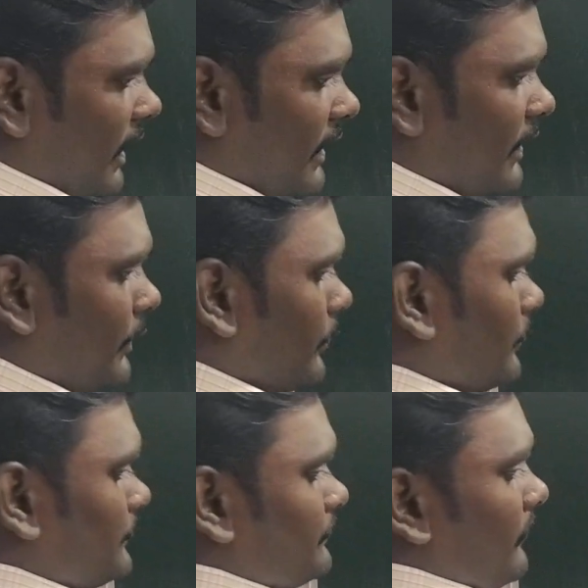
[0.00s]
a
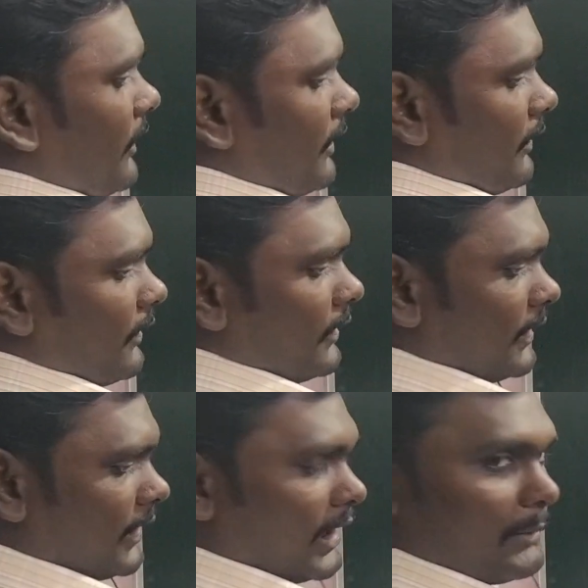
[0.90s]
into
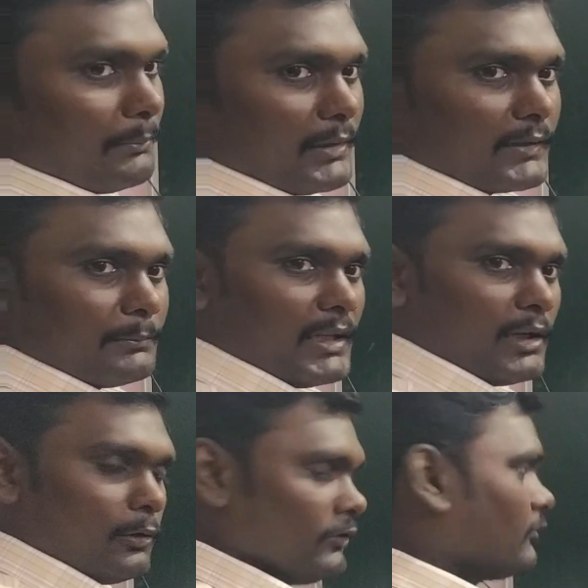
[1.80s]
a plus
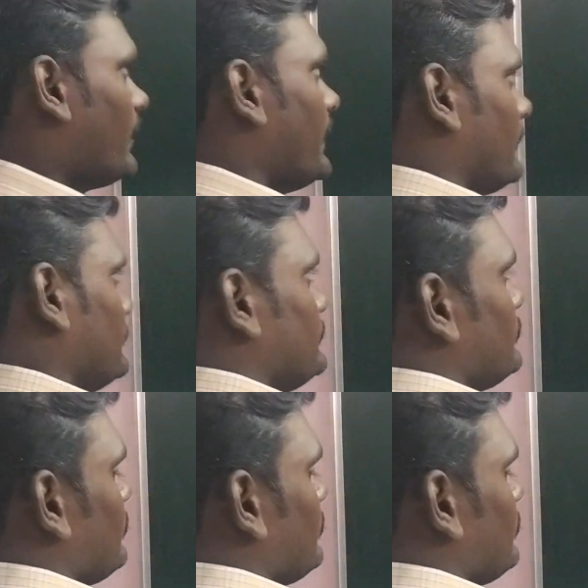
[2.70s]
b whole square.